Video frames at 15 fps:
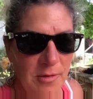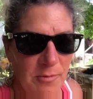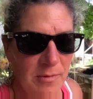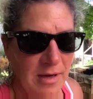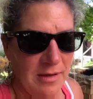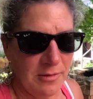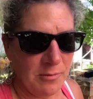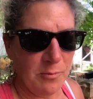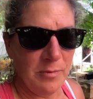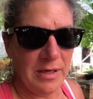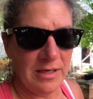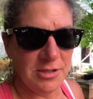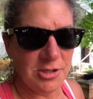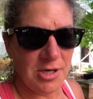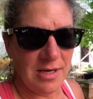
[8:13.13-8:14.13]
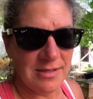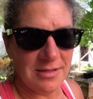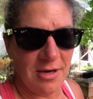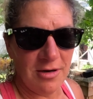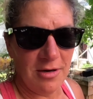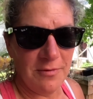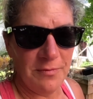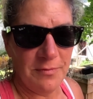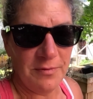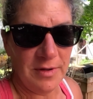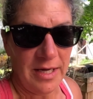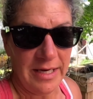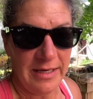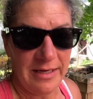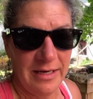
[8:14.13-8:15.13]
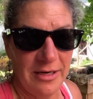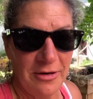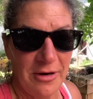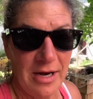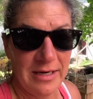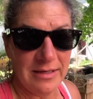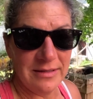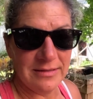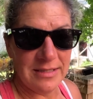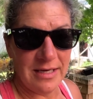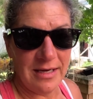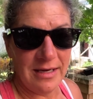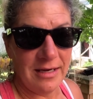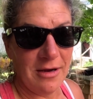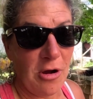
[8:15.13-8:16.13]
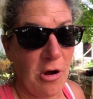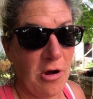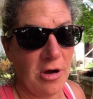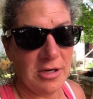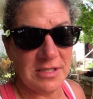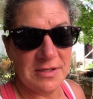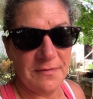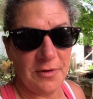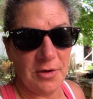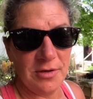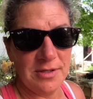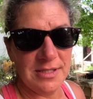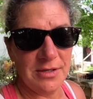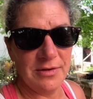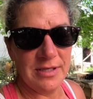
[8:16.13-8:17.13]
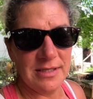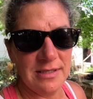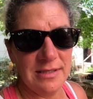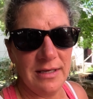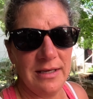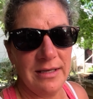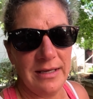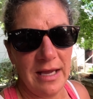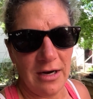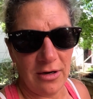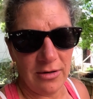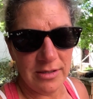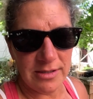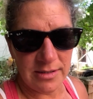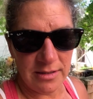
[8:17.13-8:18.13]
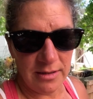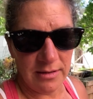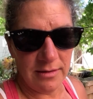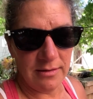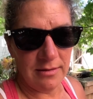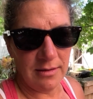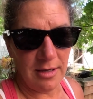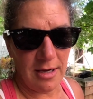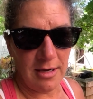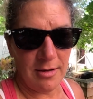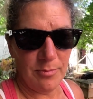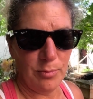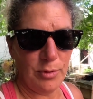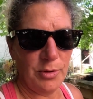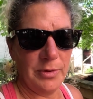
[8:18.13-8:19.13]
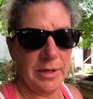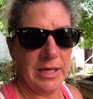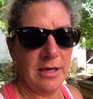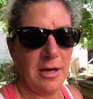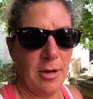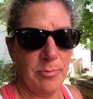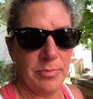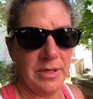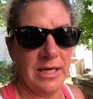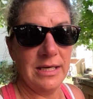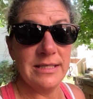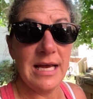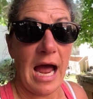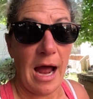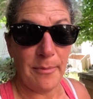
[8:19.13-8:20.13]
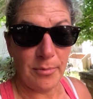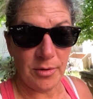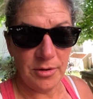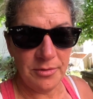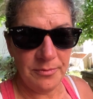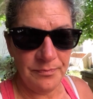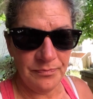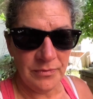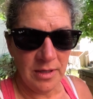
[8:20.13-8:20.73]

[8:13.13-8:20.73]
Well, we just got our flight here at Oxford. So this is a Garrison Brewing Company tap room.